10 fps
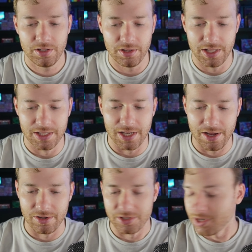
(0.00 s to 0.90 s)
these
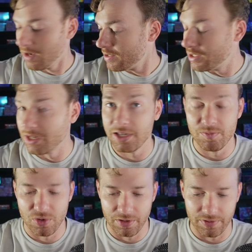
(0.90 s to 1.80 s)
energies. I haven't seen any
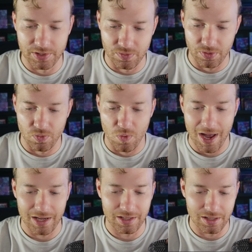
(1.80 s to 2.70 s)
more of these
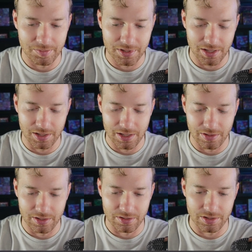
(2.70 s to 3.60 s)
wacky upside down
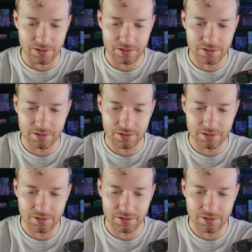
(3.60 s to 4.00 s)
energies.